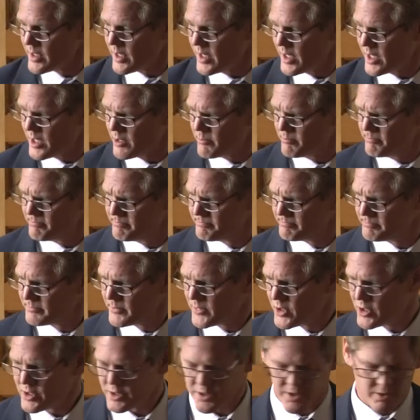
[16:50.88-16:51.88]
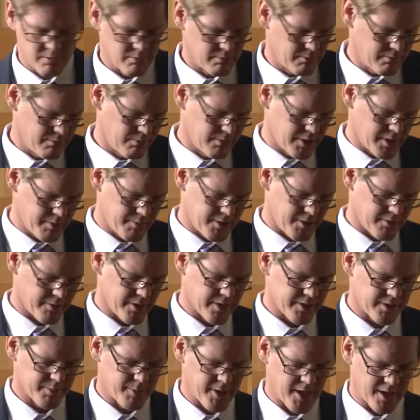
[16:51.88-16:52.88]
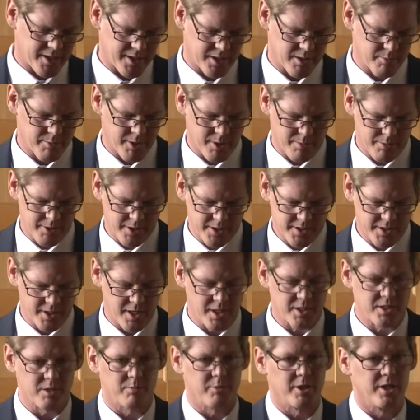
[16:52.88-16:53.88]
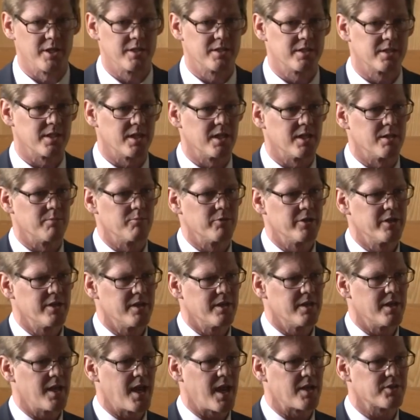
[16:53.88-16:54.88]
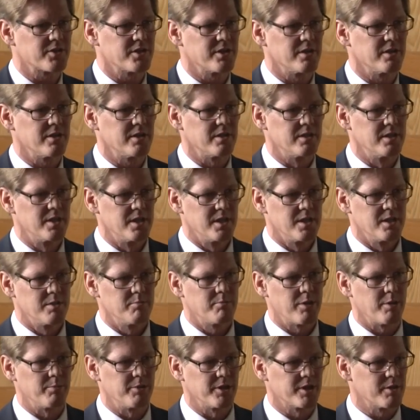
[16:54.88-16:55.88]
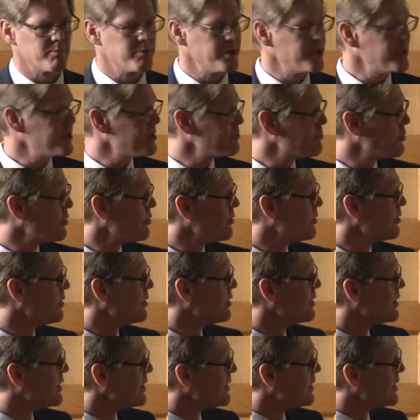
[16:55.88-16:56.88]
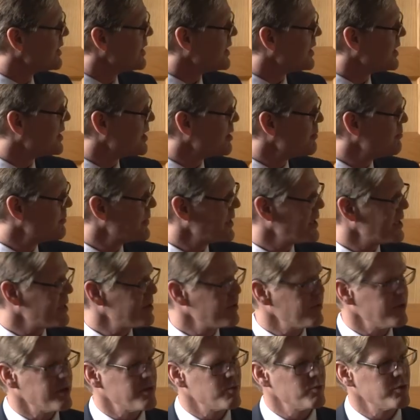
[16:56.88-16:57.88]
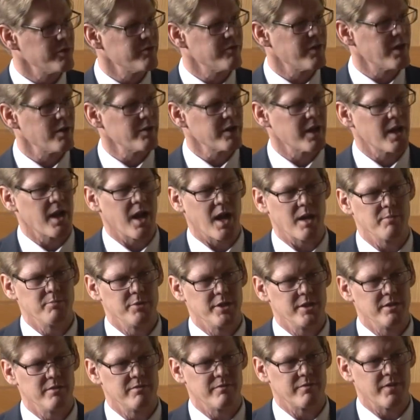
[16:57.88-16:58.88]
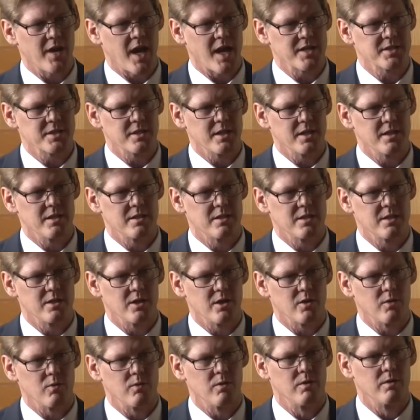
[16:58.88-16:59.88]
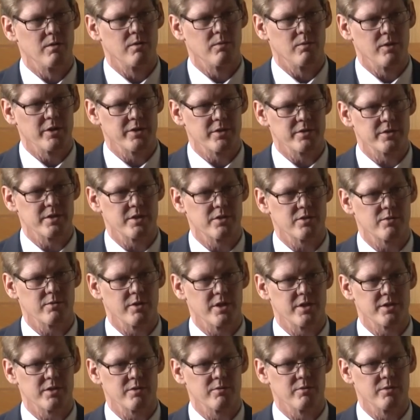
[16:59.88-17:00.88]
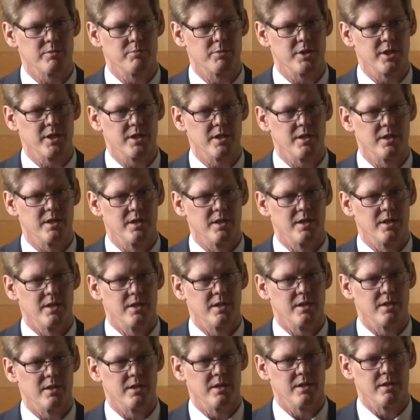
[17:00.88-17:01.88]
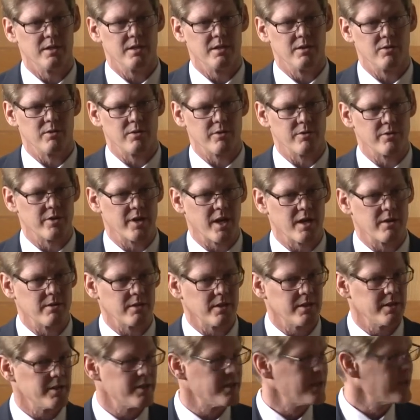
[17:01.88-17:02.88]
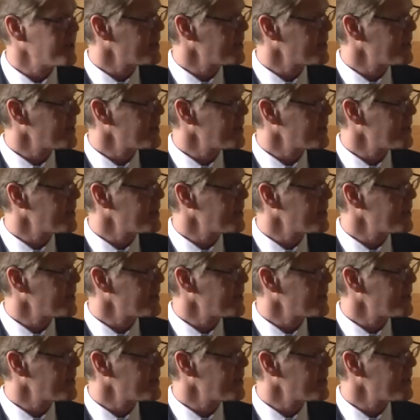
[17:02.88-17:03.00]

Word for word: Um, so what about responding to public sentiment? Um, we did a national public opinion poll um, and, and we found I, would be fascinated to know what the situation would be in, in Northern Ireland.